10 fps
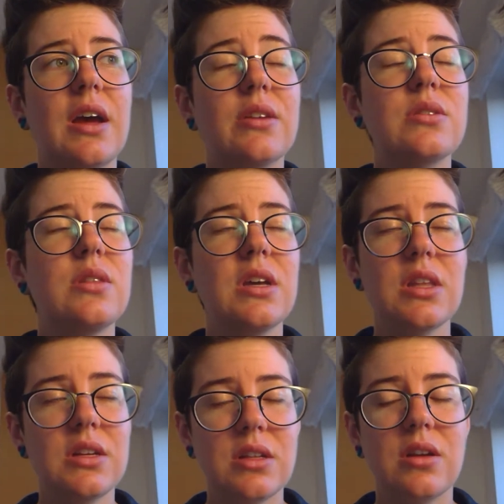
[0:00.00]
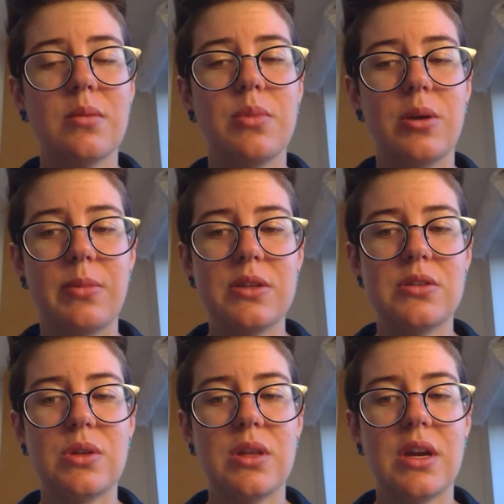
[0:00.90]
I also think they did that on
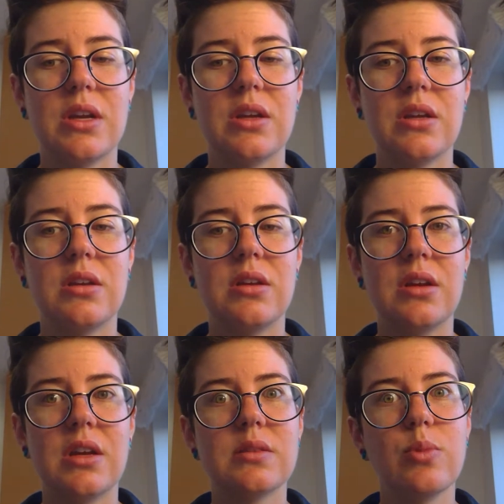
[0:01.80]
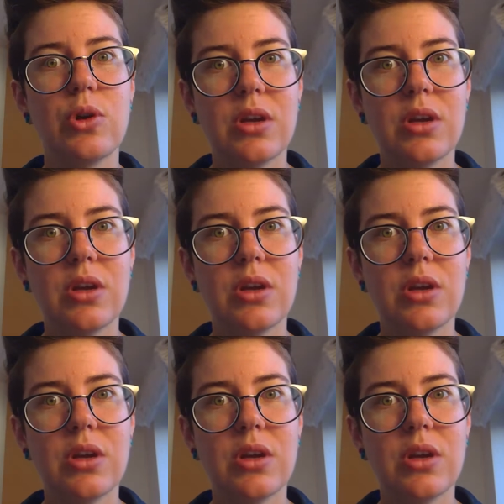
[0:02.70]
purpose so that I can explore